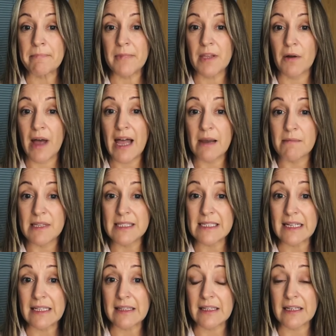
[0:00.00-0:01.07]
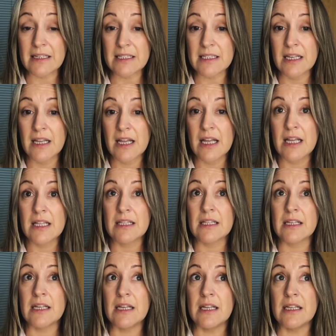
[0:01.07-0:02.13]
elements like that.
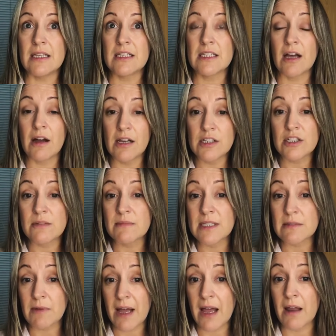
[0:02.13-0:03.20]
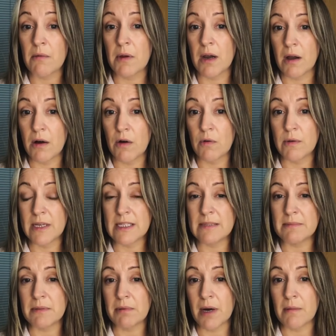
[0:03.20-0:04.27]
The tile trim as well will always
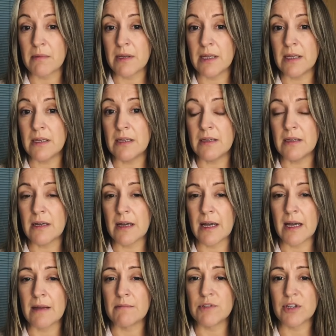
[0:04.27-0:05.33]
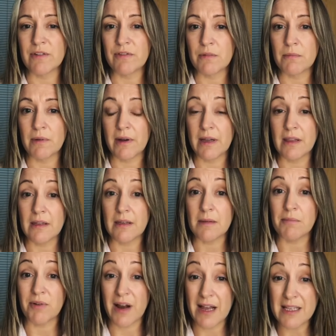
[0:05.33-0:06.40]
be probably driven by
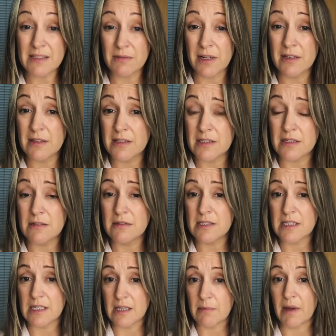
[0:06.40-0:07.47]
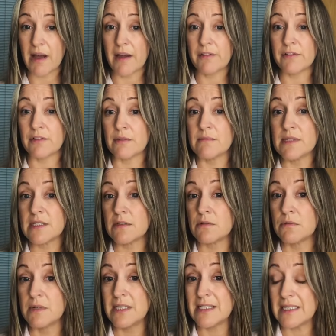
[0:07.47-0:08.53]
the brasswork that's used in the bathroom. So
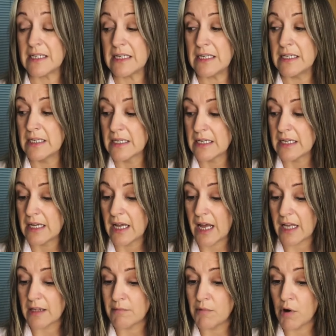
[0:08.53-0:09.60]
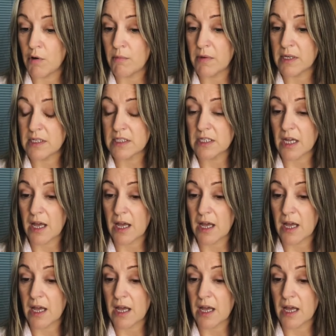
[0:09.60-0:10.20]
we see at the moment